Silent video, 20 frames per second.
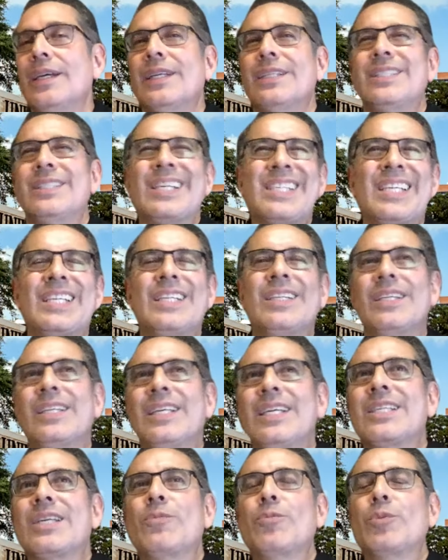Does it
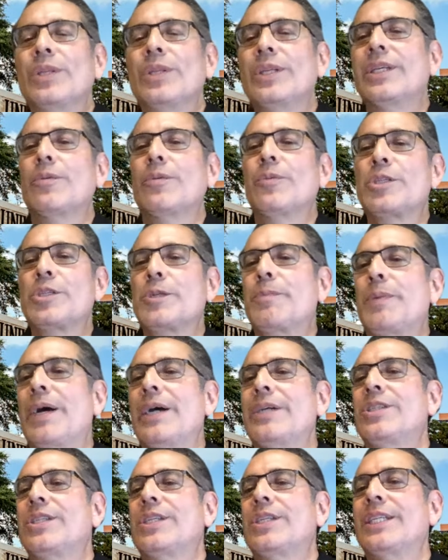is it really a
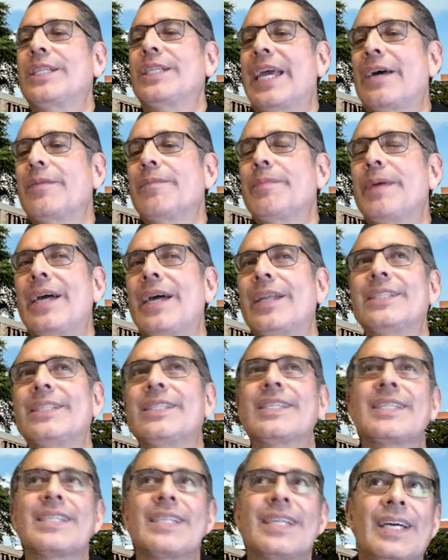response to the down
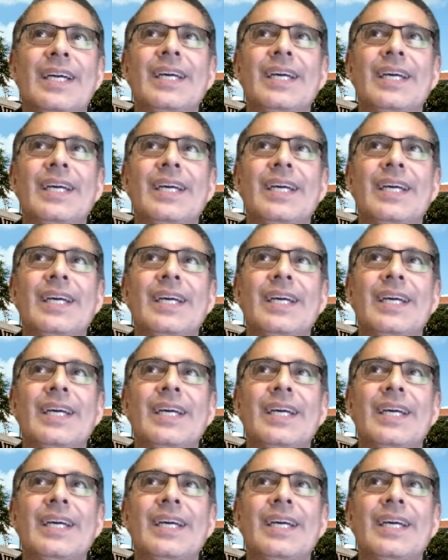ballots?